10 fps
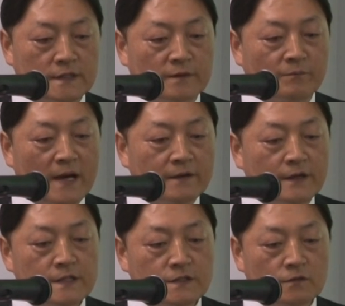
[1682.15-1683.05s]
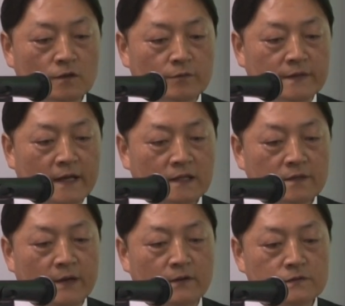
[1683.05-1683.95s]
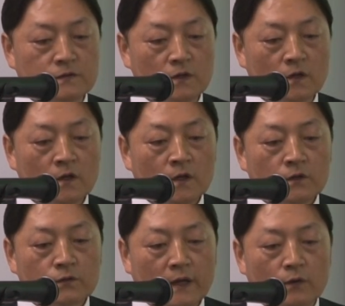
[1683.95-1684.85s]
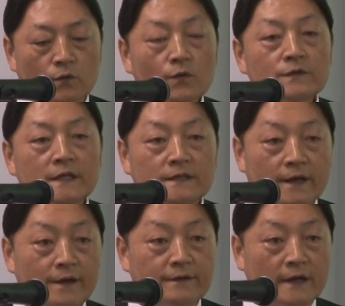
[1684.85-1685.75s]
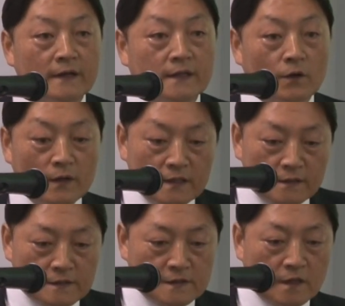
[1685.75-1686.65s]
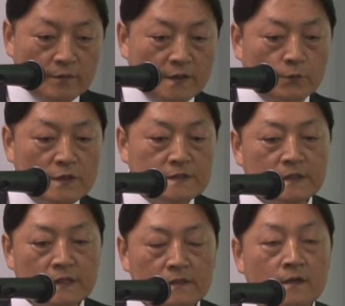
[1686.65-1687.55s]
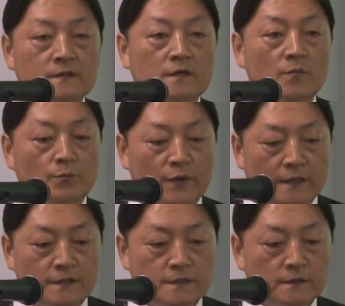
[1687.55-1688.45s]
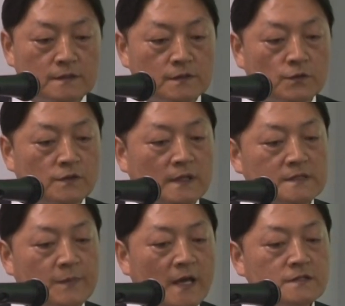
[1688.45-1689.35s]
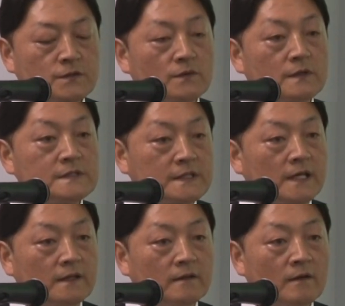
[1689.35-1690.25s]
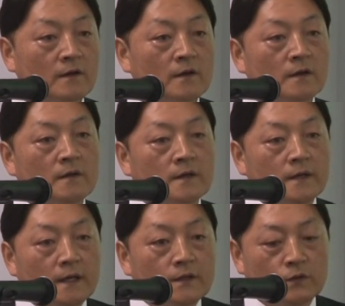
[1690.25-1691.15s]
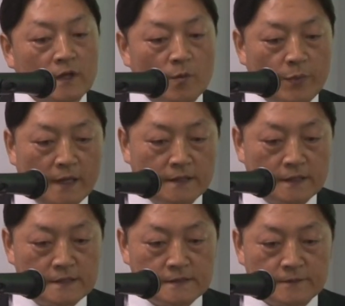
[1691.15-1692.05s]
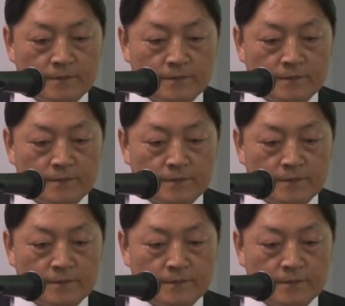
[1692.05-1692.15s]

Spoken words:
the migration of negative ions to a wounded area. They already discovered it recently. Some practitioners utilize patches on the skin into their practice.